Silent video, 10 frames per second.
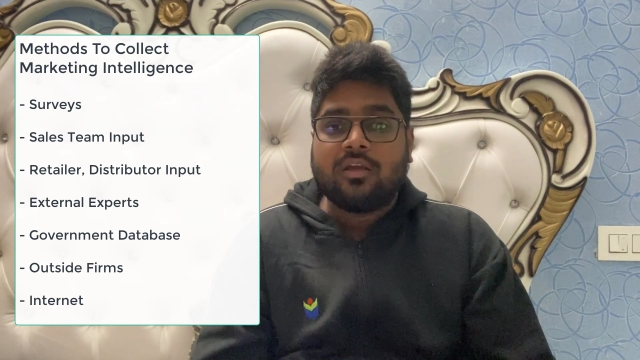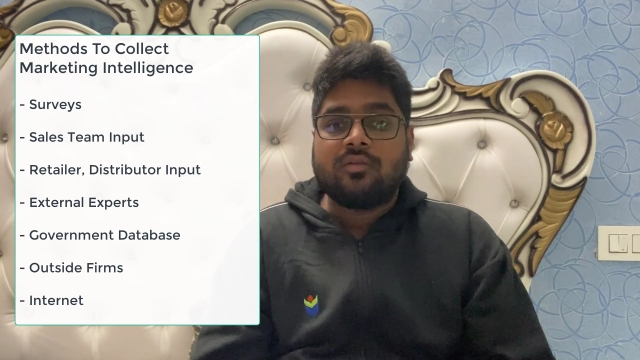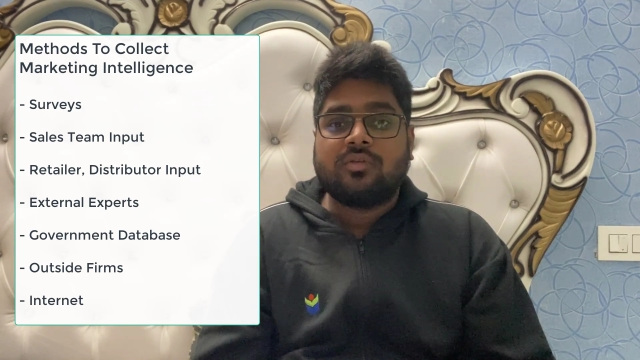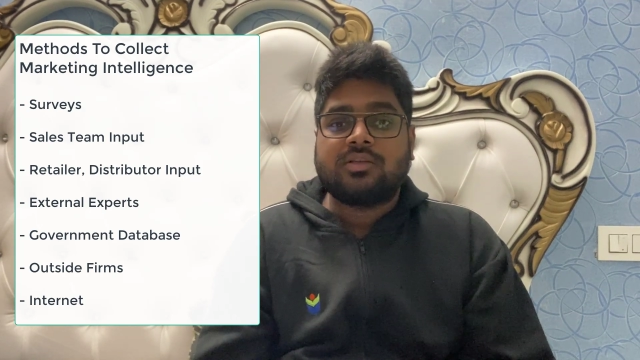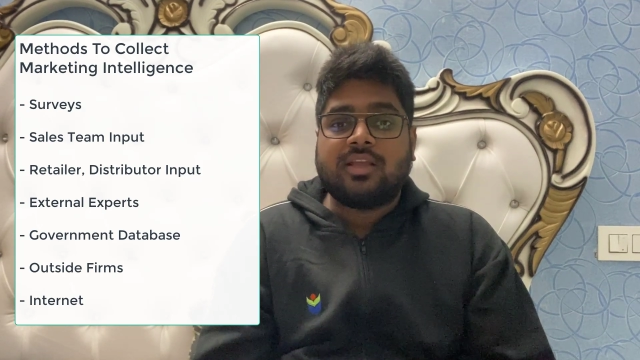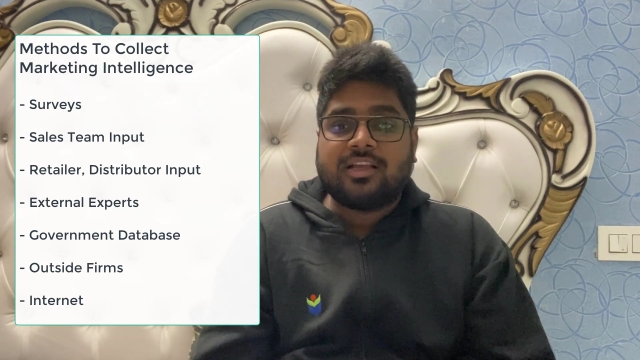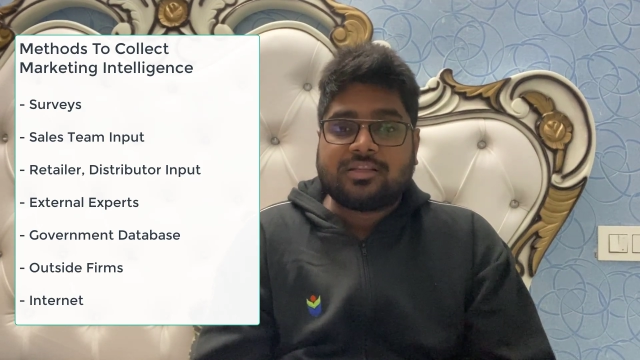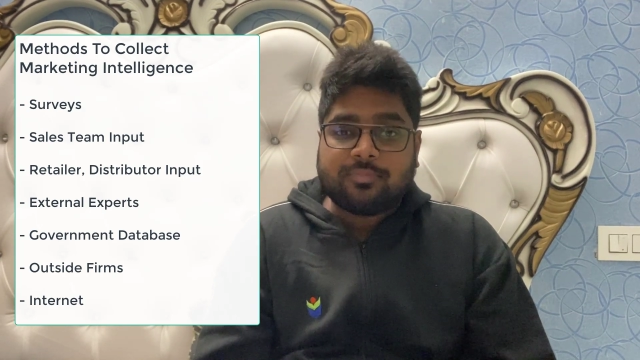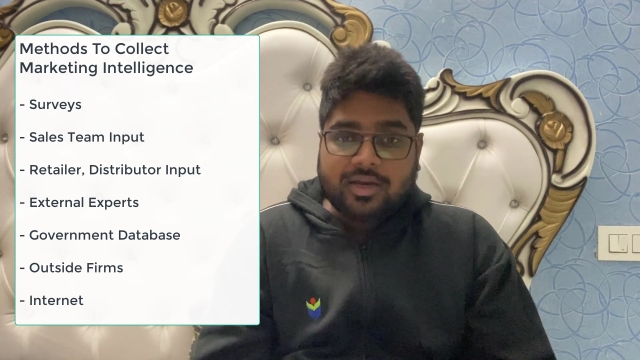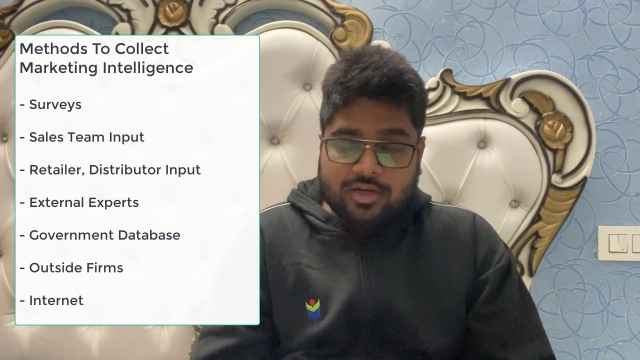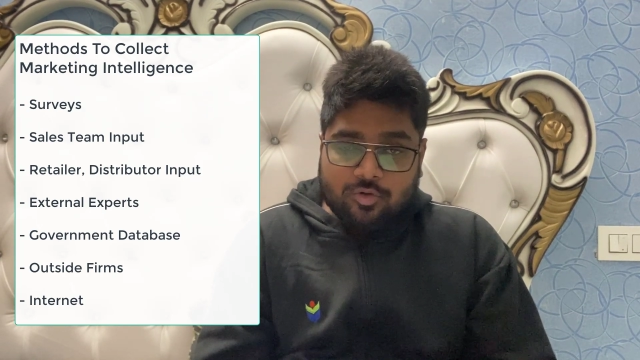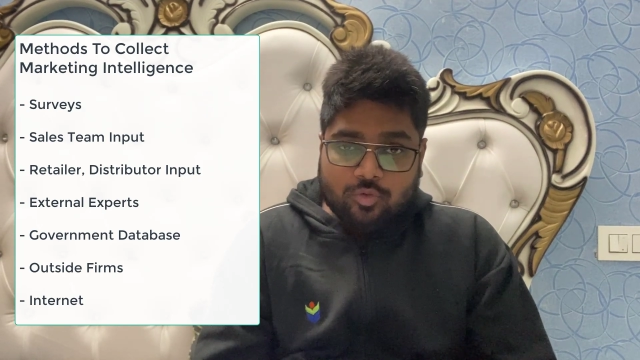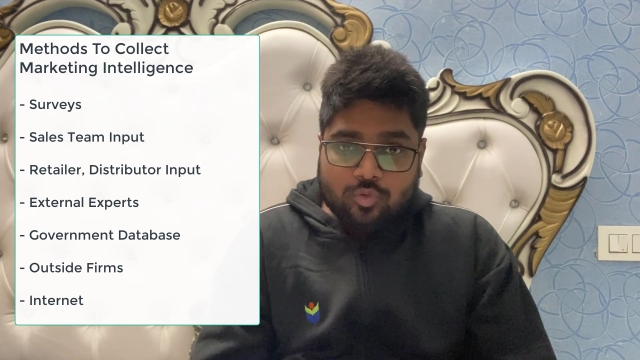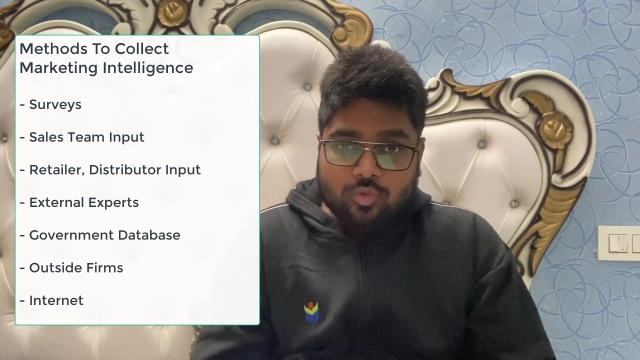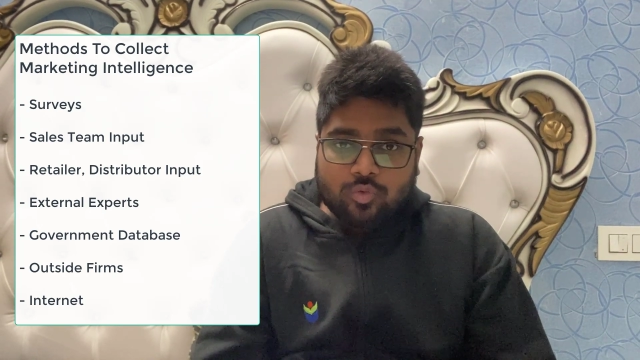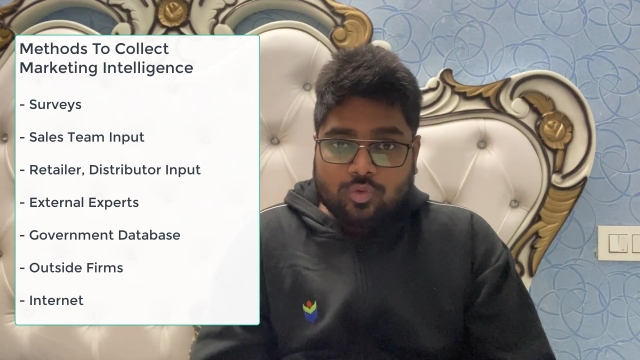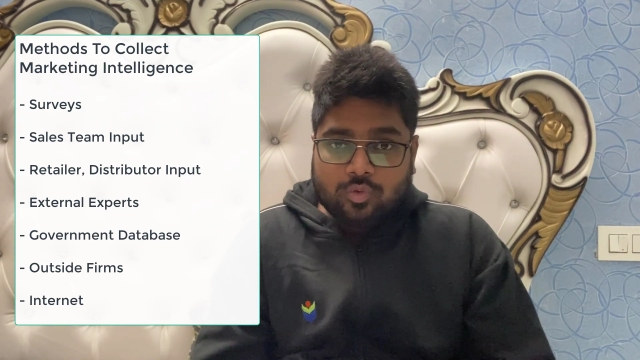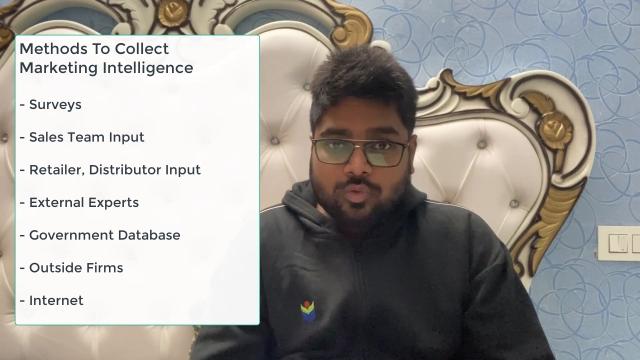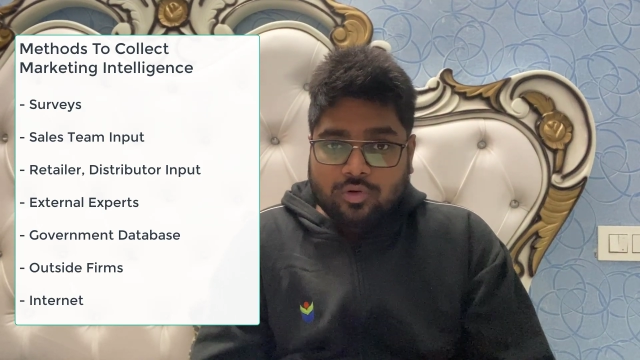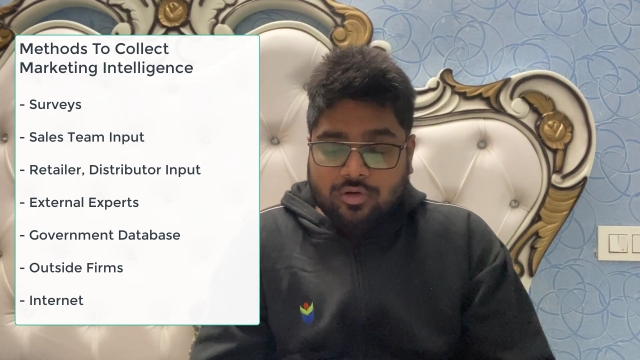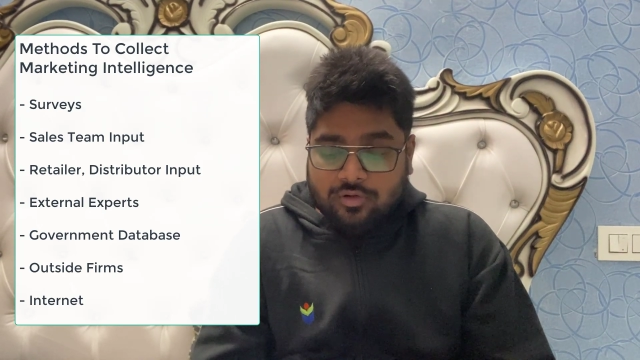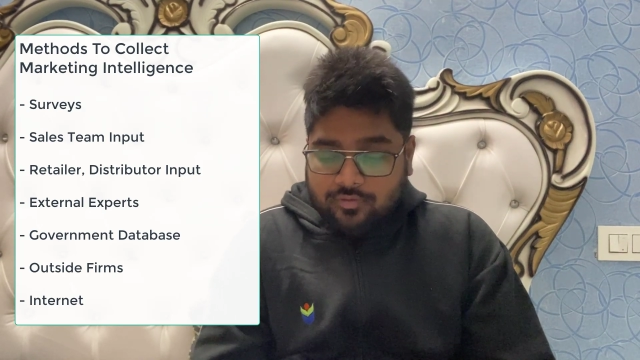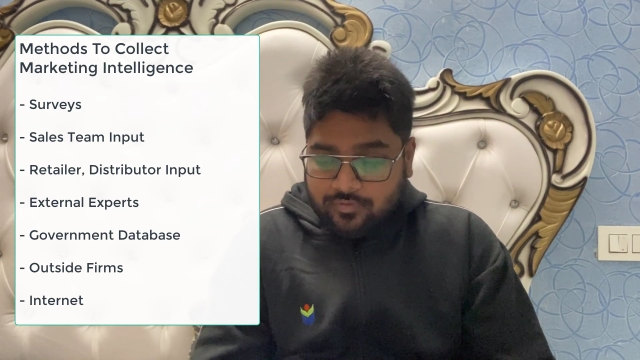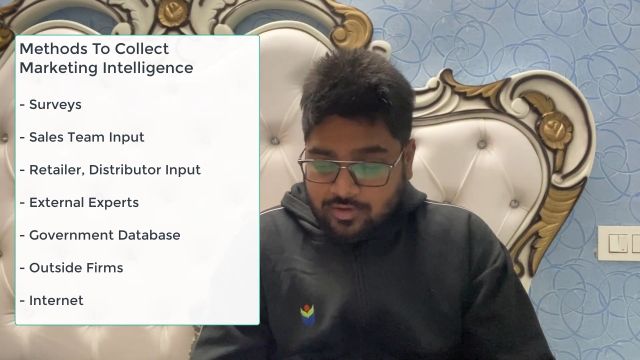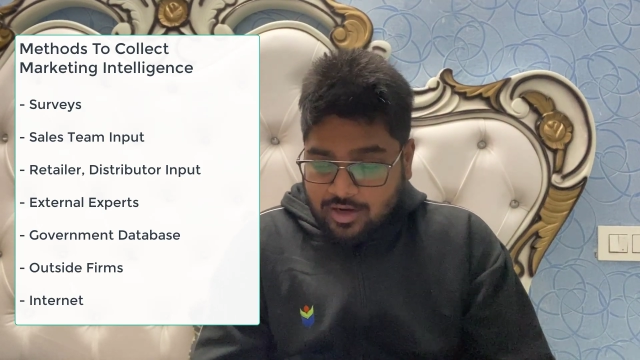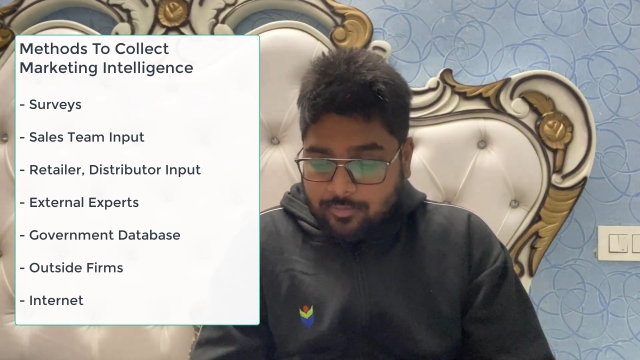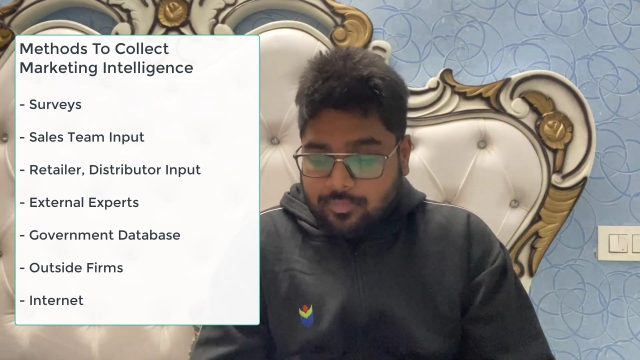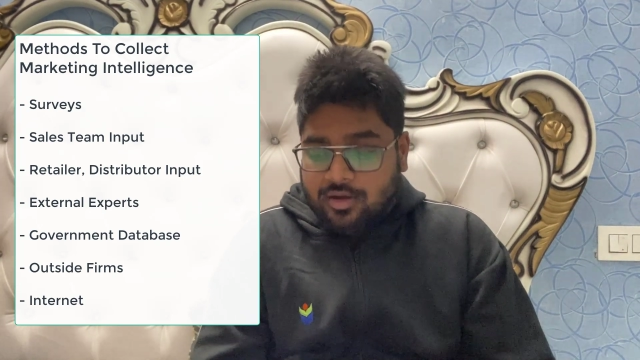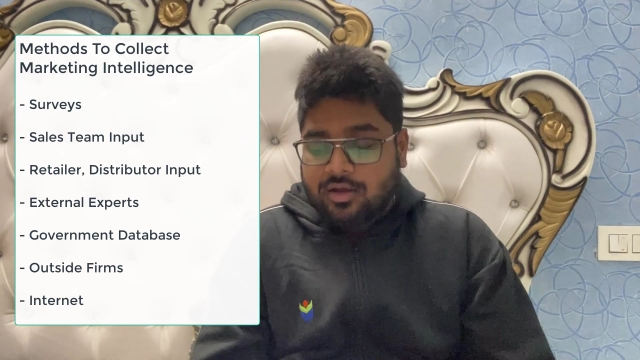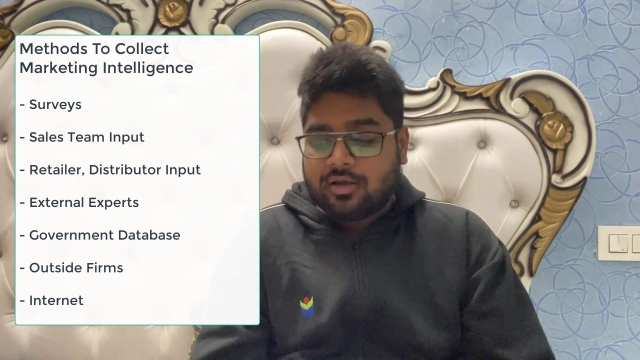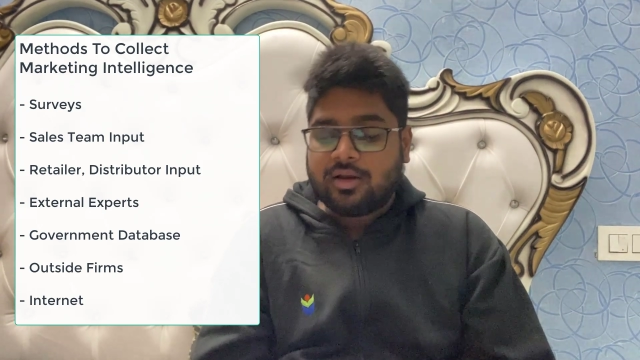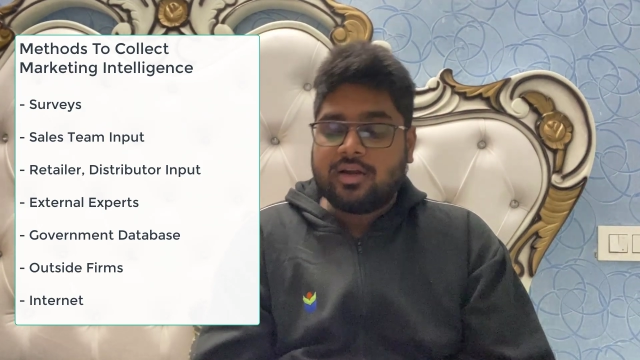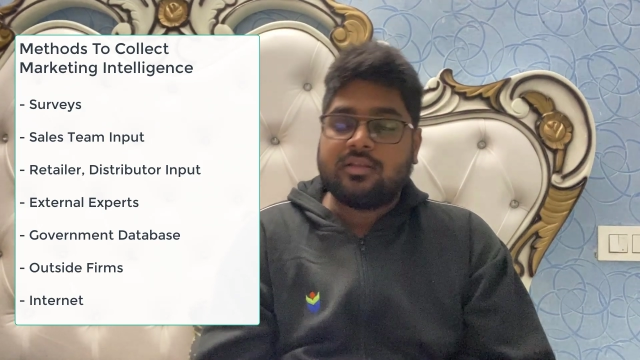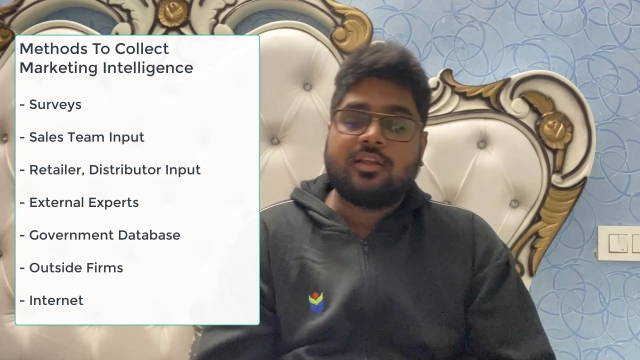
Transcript: which they expect you to fill up, right?